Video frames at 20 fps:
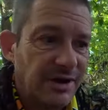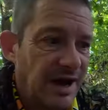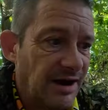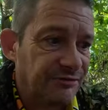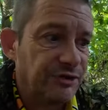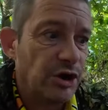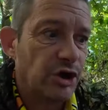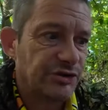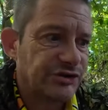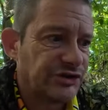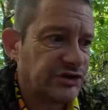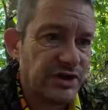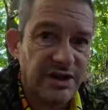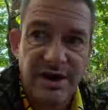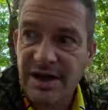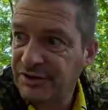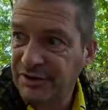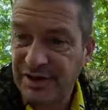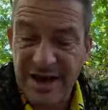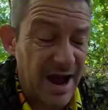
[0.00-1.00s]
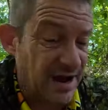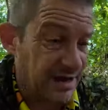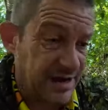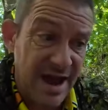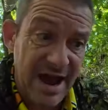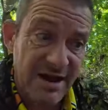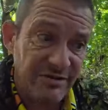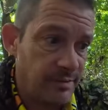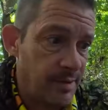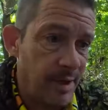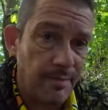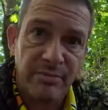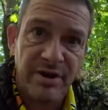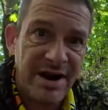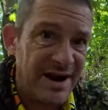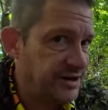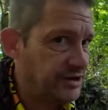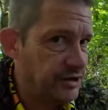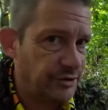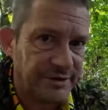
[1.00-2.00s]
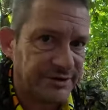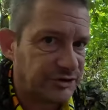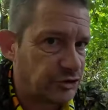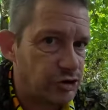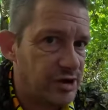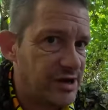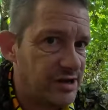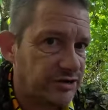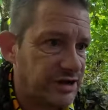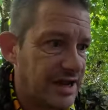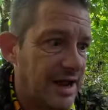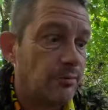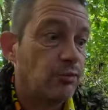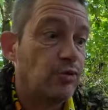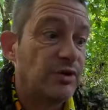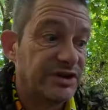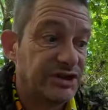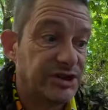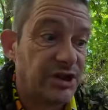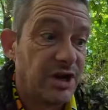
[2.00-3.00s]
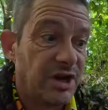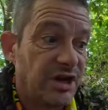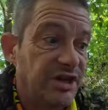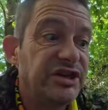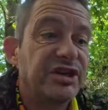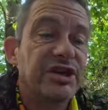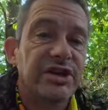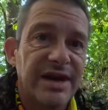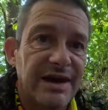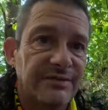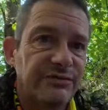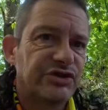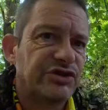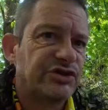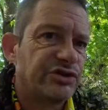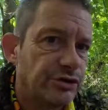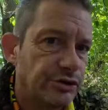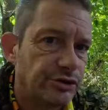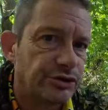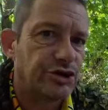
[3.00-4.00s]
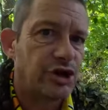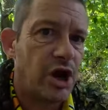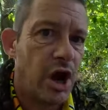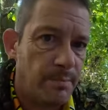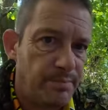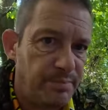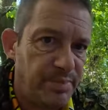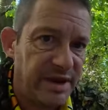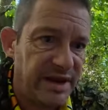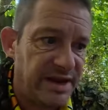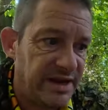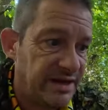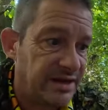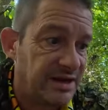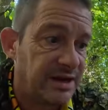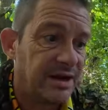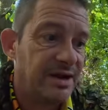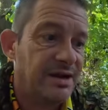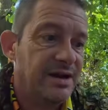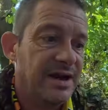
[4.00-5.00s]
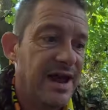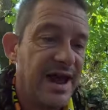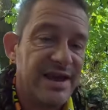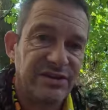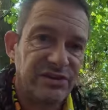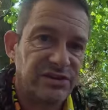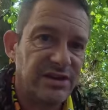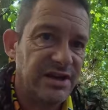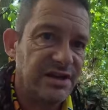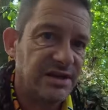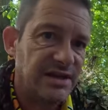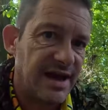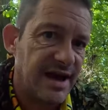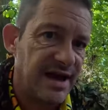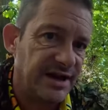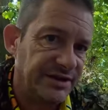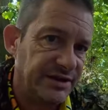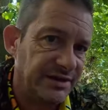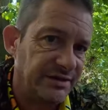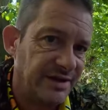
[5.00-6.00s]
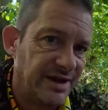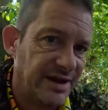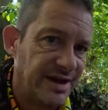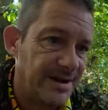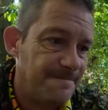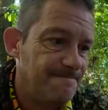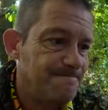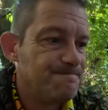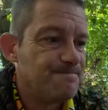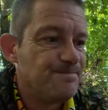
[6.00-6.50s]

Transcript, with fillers: I've not se- I, can't remember any other trail cam which you can have such a big SD card in there.